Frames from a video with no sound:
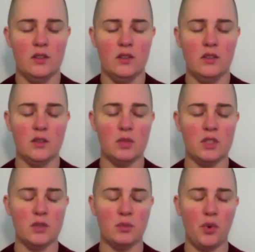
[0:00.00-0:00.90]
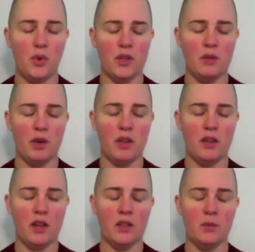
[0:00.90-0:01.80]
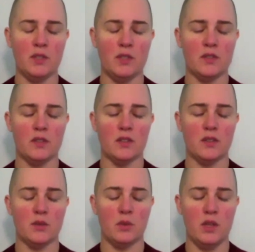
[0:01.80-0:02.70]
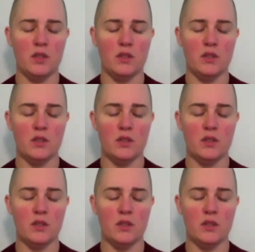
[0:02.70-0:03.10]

to be supported by the elements such as wind,